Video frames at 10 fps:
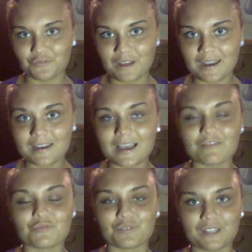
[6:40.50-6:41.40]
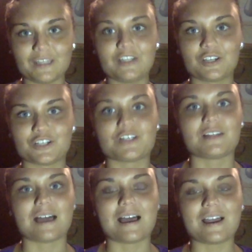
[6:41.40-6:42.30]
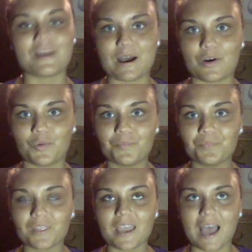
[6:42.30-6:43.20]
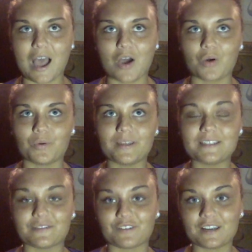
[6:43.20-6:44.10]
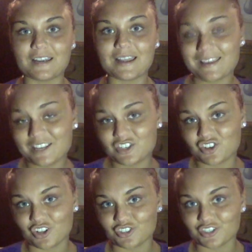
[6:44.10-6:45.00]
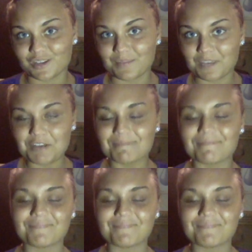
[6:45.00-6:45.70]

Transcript: friend, I've really learned a lot about how different each culture can be.